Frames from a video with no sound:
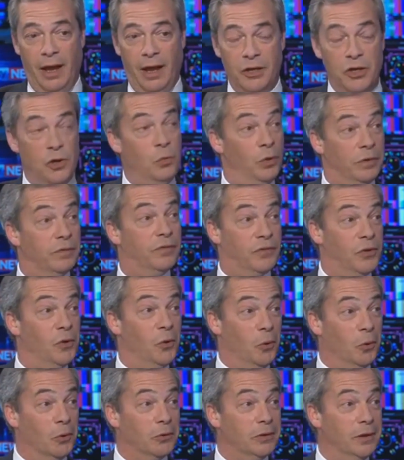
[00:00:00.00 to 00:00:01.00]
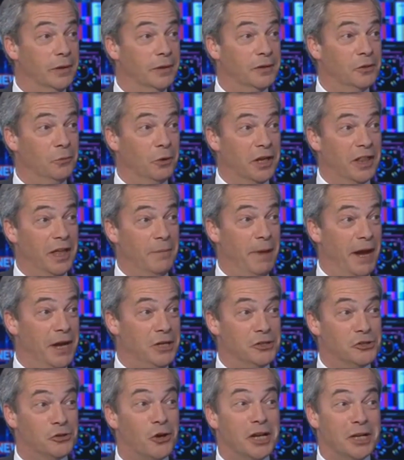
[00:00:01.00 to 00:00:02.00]
You would have thought that one of their
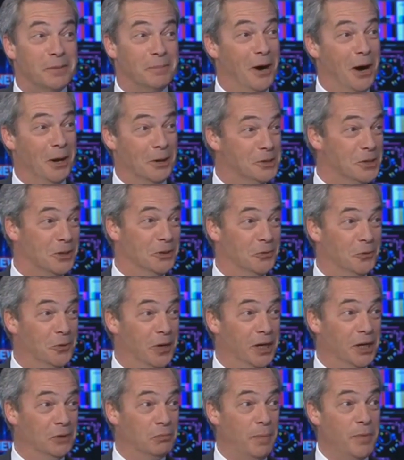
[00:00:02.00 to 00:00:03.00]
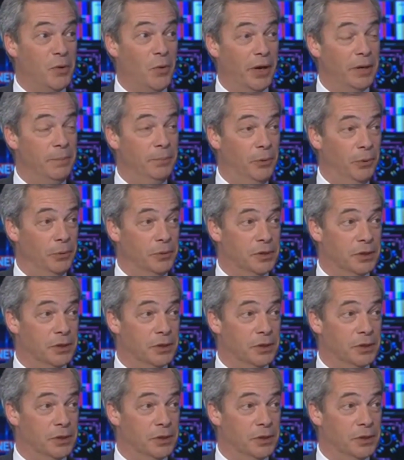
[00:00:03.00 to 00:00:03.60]
major trading partners in the world would be quite important.